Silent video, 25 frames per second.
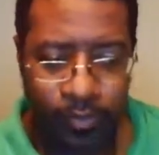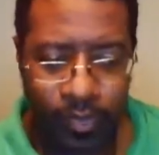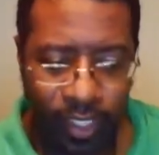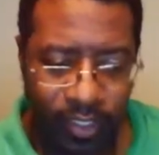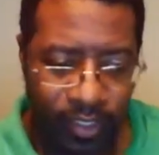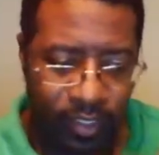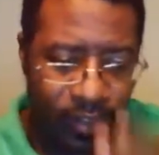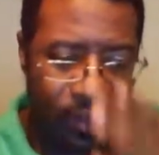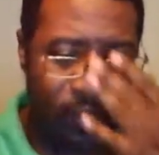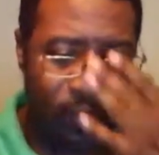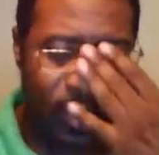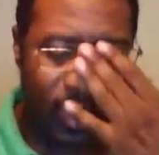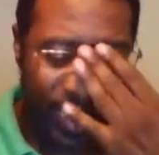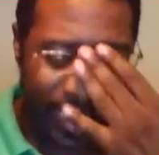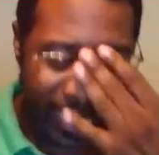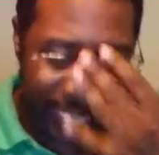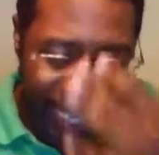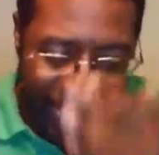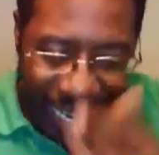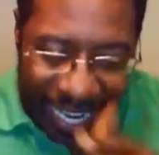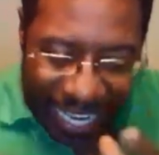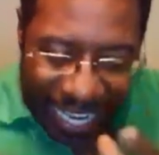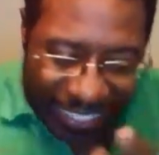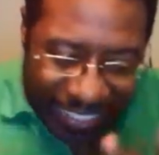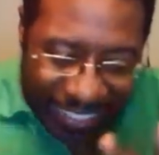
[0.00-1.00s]
They
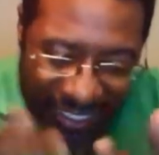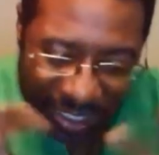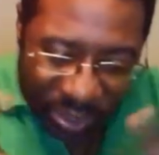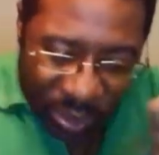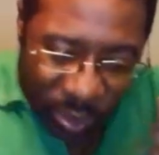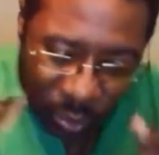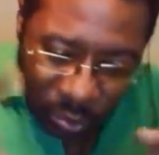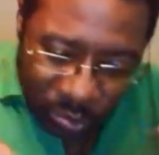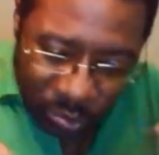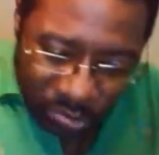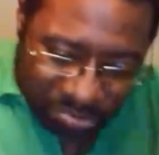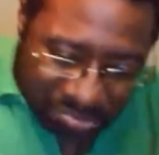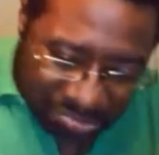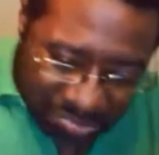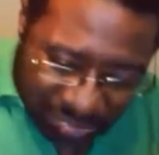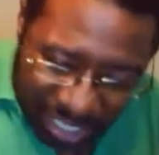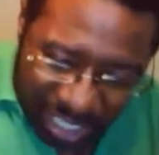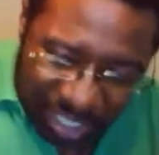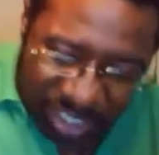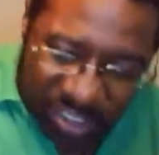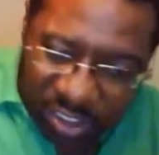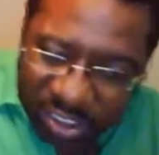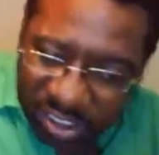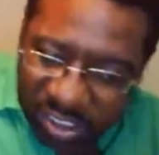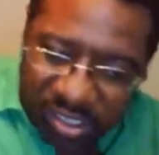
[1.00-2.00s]
add these little
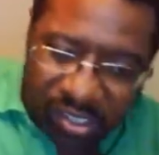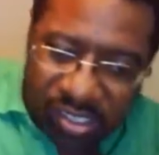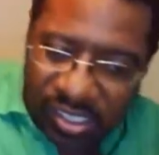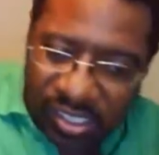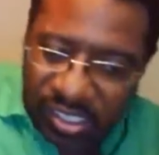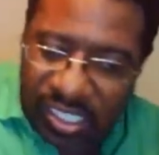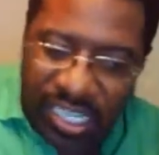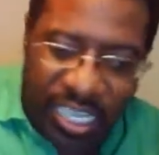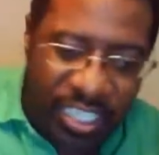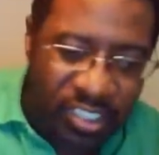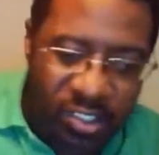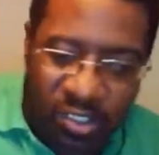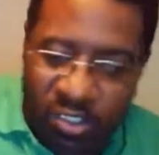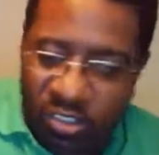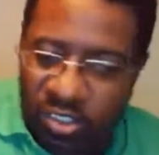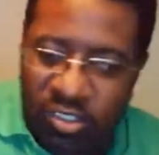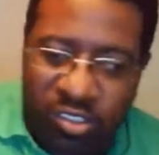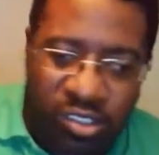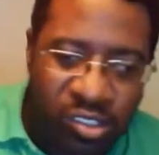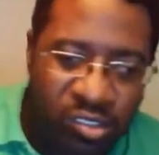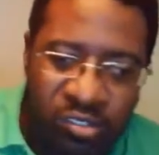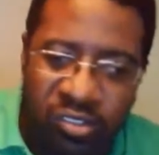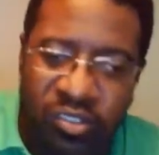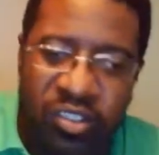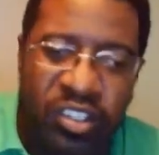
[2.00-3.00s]
extra
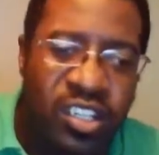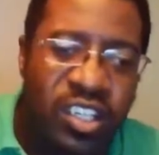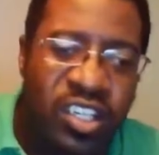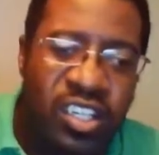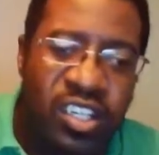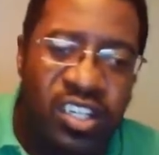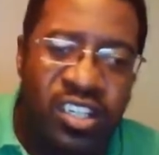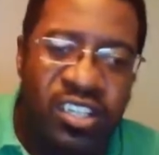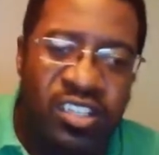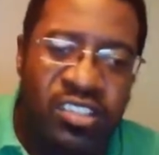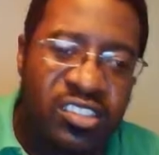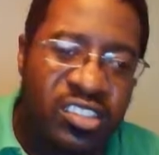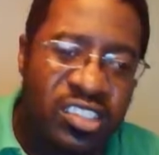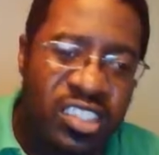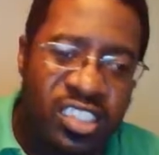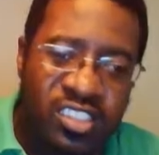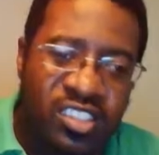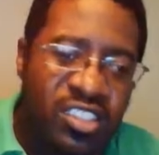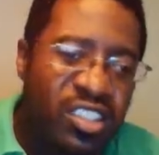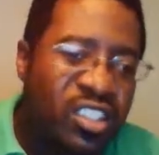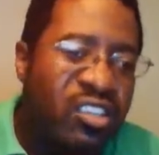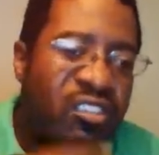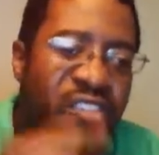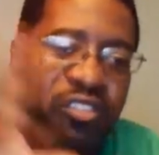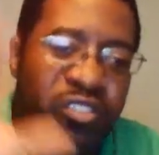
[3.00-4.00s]
stuff just
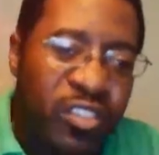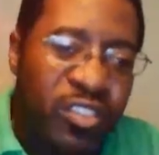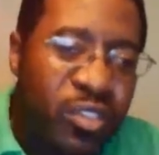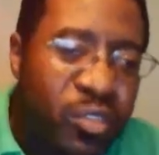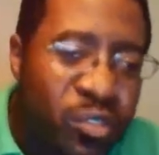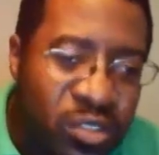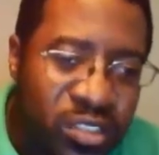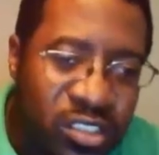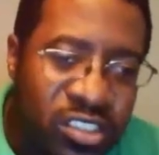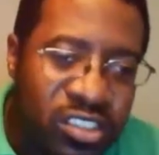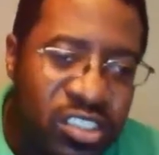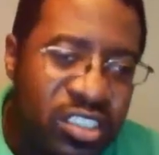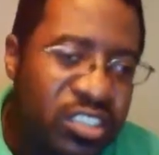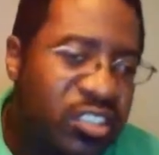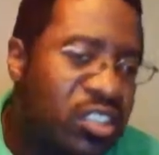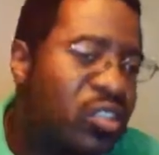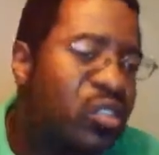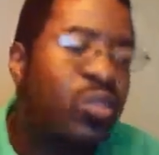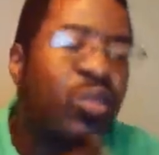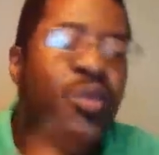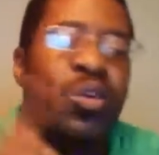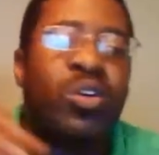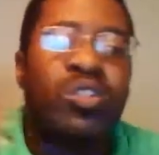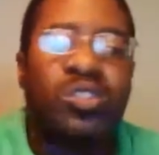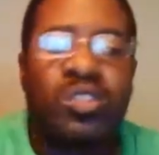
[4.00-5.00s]
to confuse us, just to
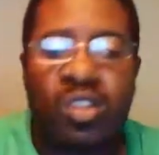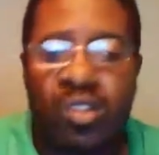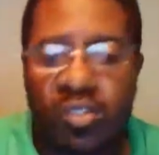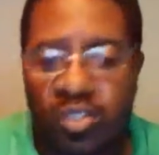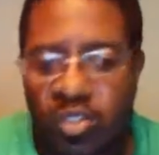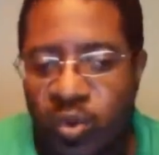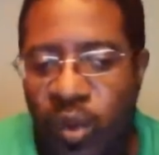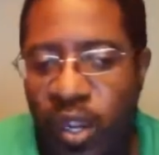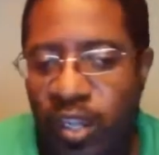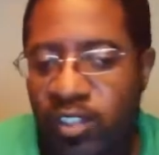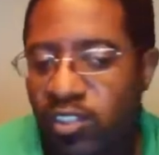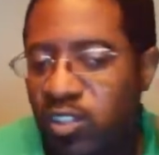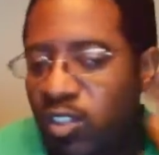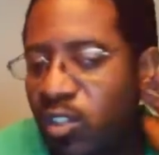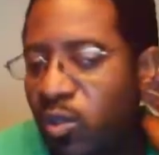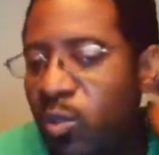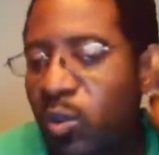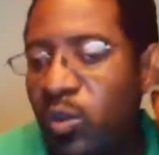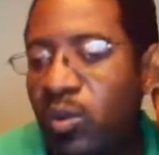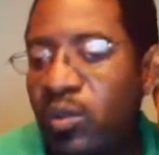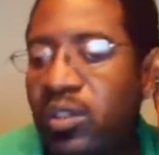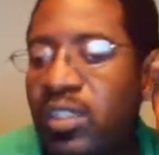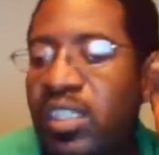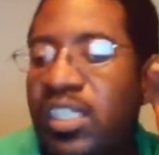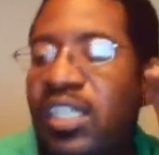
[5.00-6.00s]
throw us off track, so it
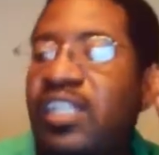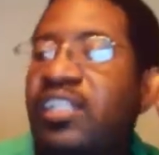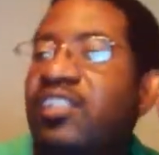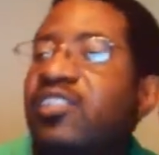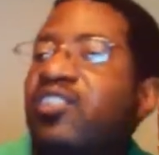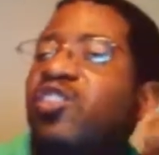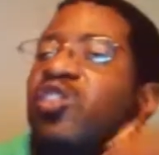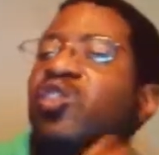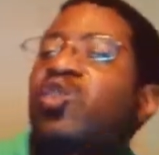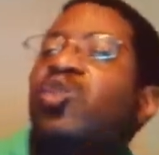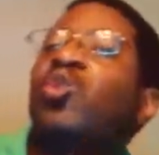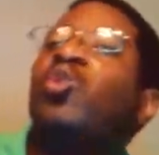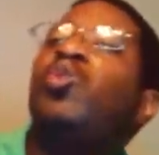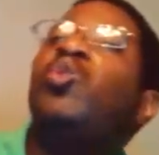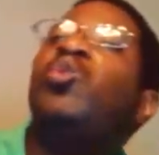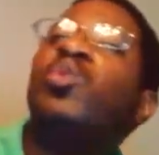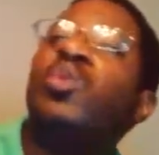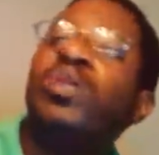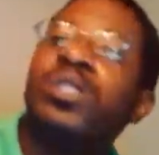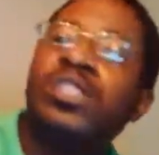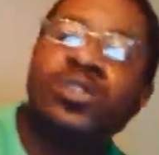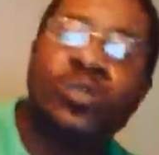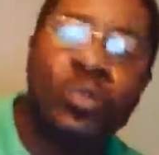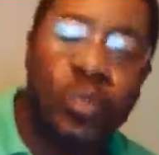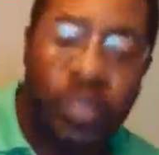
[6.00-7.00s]
won't lead us to who
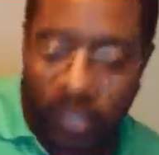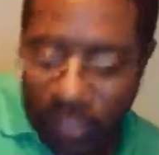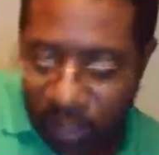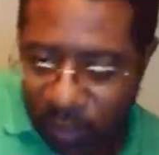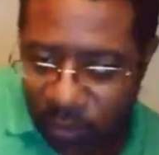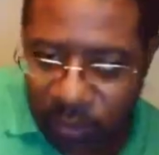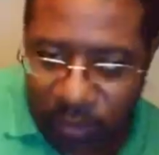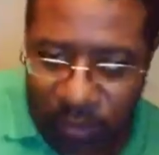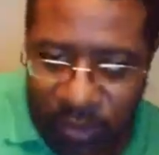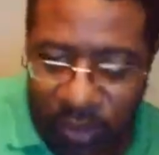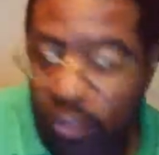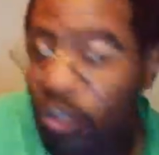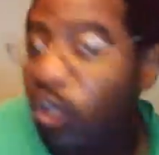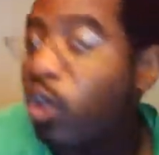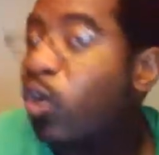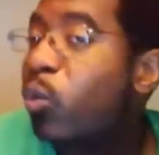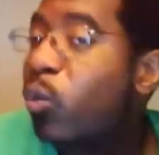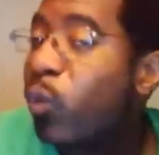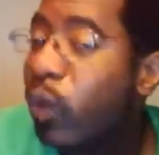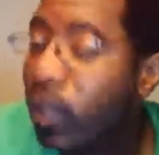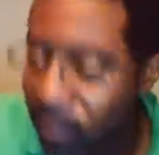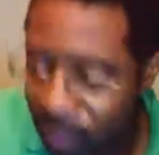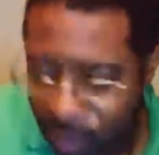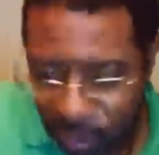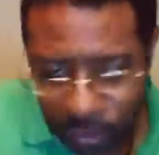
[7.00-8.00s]
is really doing this or
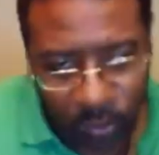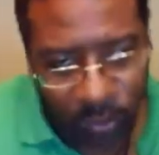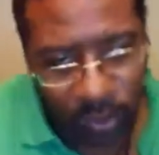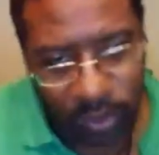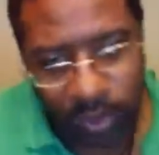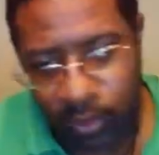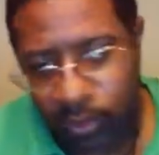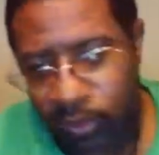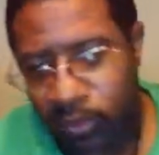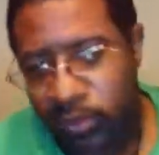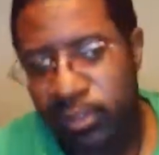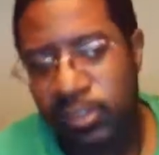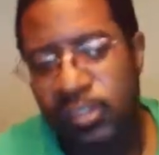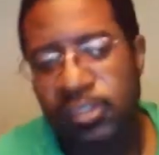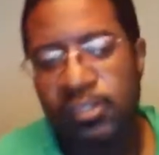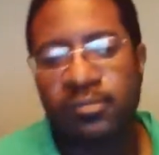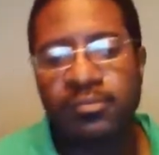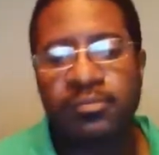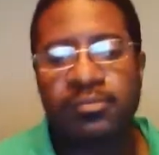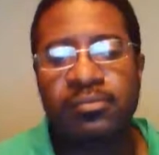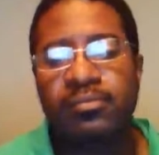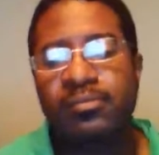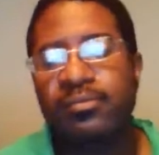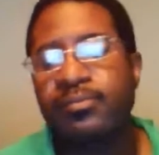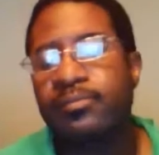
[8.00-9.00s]
what is really doing this.
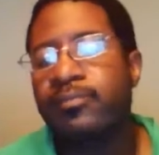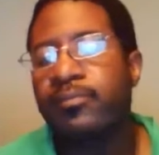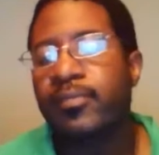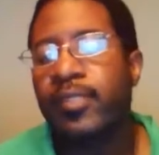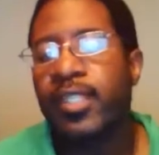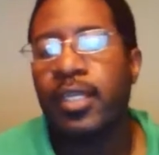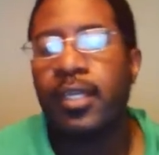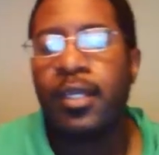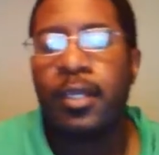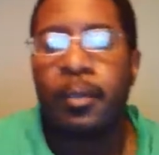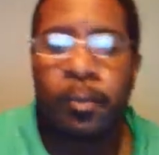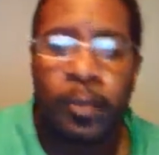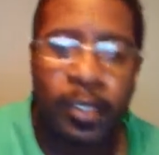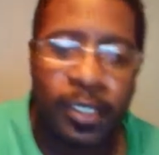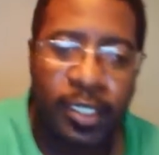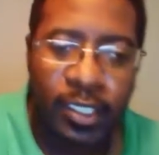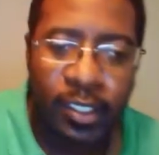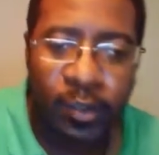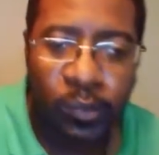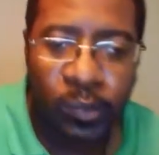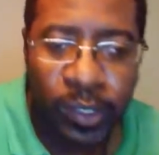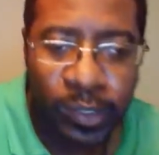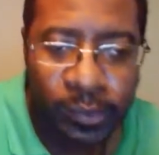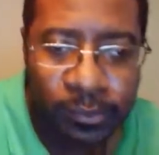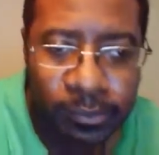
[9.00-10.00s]
But
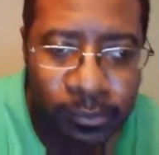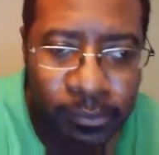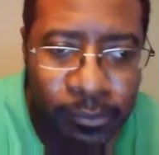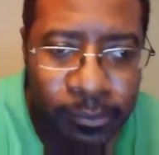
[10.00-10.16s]
anyway.